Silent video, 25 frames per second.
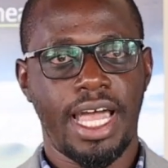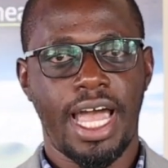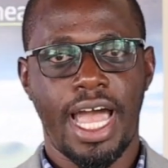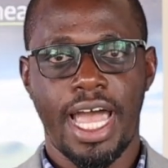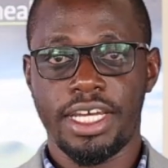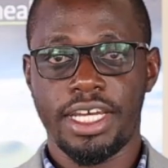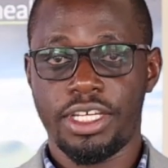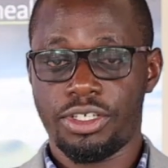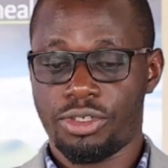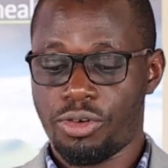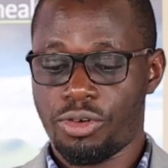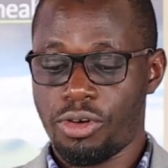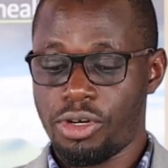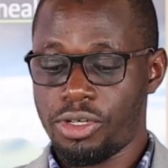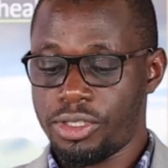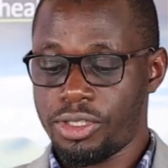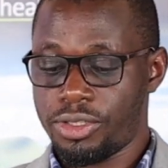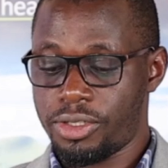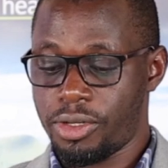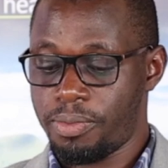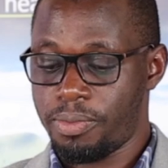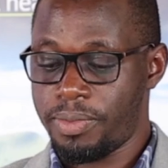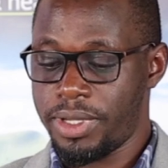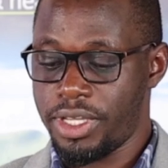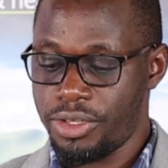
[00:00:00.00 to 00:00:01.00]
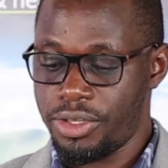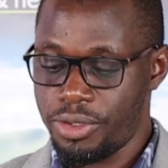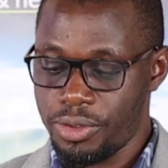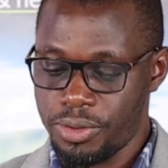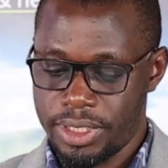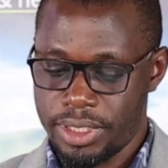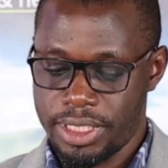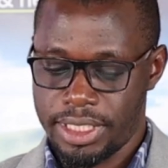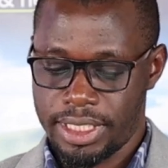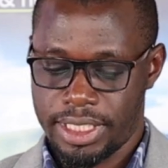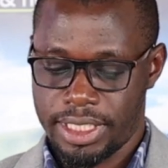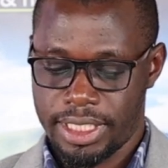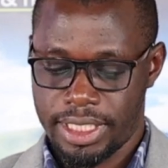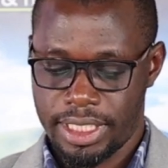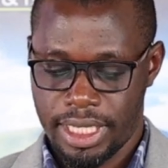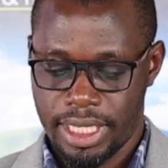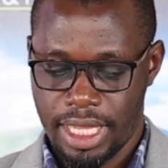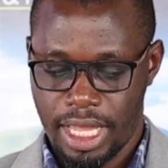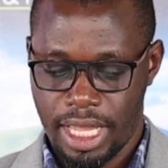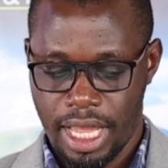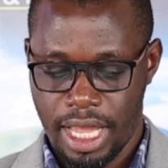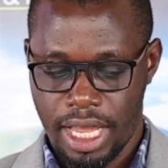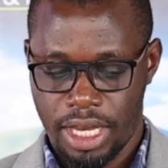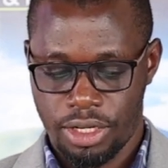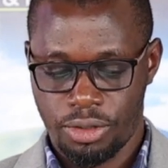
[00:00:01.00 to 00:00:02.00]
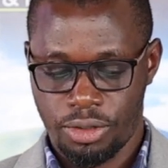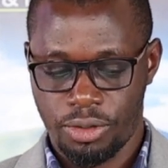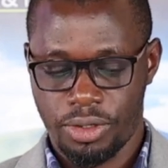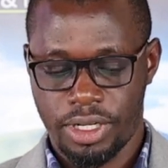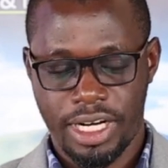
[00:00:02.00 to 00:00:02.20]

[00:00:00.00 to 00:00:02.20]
and it could also be used to